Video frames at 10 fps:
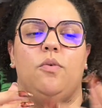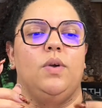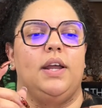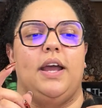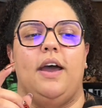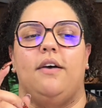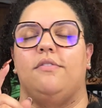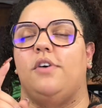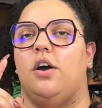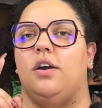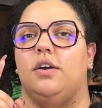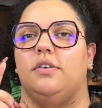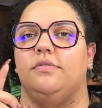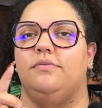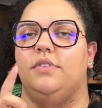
We're going to have our